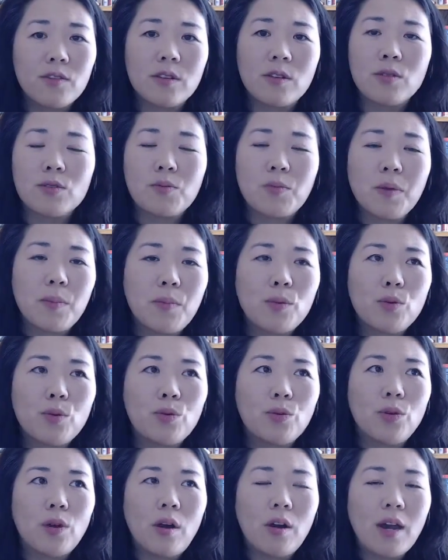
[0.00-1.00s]
Those people
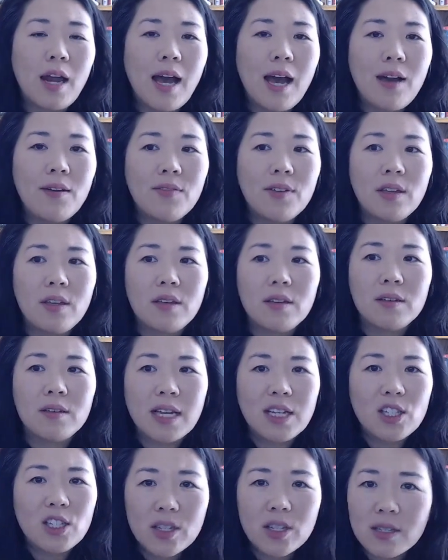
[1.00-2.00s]
who are having
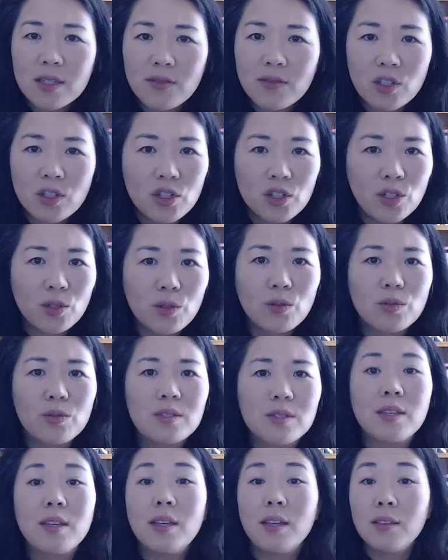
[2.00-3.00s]
digestive
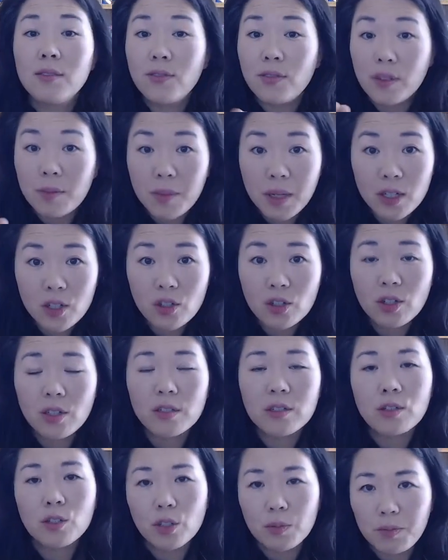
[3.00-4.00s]
issues,
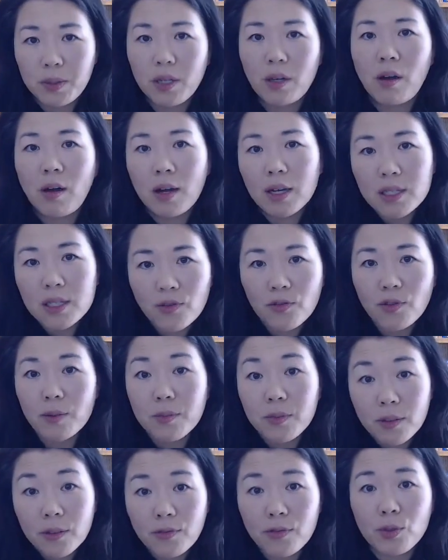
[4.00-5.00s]
inflammation could be caused
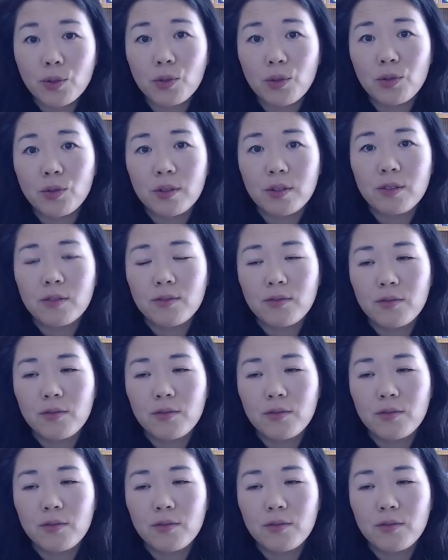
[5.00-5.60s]
from the food,